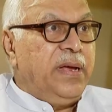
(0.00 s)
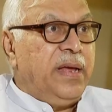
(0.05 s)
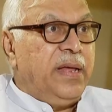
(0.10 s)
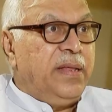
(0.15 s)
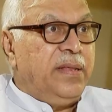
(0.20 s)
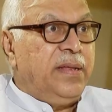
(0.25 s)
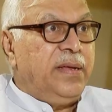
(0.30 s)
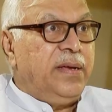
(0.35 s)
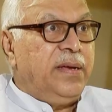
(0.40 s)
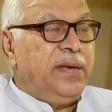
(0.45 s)

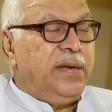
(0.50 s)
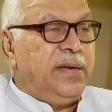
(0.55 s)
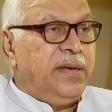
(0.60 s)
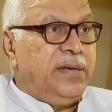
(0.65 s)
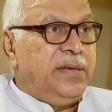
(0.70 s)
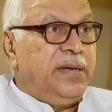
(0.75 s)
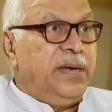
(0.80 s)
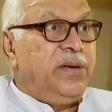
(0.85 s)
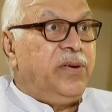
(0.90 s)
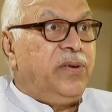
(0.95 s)
as
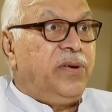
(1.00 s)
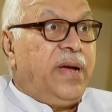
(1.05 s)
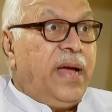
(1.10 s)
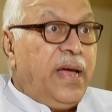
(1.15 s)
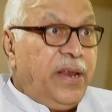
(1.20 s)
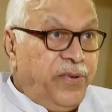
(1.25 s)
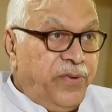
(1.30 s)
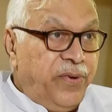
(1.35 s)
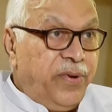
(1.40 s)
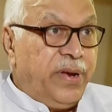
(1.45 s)
a
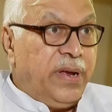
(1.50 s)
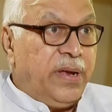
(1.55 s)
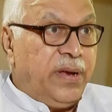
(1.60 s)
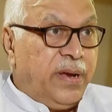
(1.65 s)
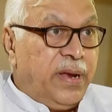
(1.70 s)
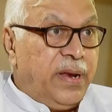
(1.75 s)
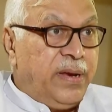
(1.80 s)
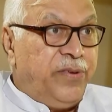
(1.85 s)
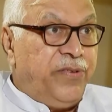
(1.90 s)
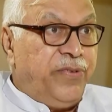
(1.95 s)

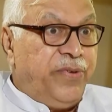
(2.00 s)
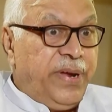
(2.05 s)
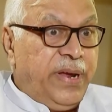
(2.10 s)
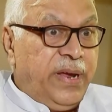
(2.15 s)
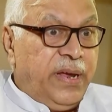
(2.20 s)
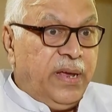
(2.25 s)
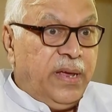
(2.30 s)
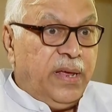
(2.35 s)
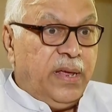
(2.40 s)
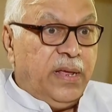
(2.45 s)

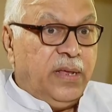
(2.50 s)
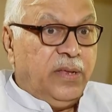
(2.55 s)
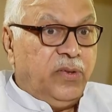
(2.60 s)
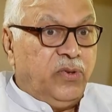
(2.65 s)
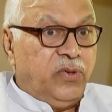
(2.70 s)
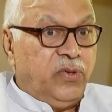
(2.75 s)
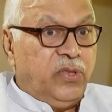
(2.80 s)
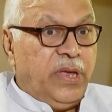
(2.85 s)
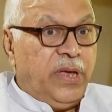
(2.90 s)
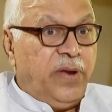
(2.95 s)
derogatory,
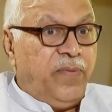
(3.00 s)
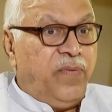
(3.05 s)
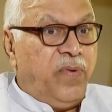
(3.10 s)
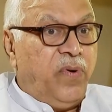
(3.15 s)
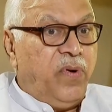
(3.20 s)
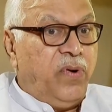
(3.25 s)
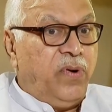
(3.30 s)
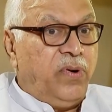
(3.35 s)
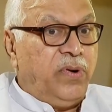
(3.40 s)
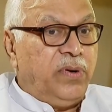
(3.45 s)
so
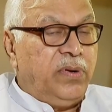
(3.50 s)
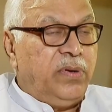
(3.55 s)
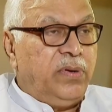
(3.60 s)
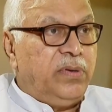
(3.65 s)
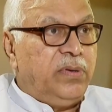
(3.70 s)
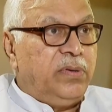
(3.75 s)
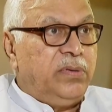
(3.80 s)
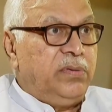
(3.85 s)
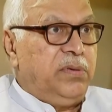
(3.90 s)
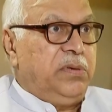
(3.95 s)

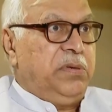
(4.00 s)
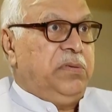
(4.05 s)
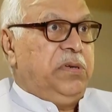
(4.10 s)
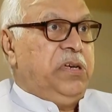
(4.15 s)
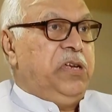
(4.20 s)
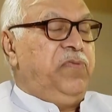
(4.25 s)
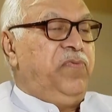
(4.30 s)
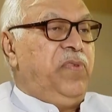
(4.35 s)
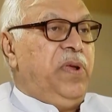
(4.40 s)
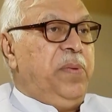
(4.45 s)
therefore
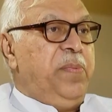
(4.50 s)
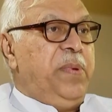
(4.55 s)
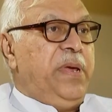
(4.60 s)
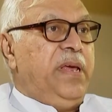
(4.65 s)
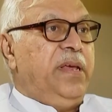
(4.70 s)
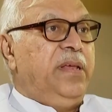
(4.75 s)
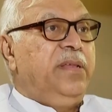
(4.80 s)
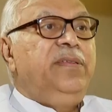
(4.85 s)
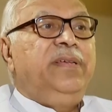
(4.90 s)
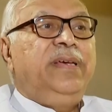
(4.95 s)
it will be
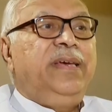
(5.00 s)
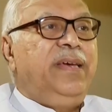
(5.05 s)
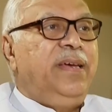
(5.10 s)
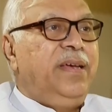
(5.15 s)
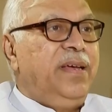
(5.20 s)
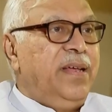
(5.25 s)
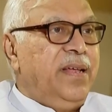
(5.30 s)
easy.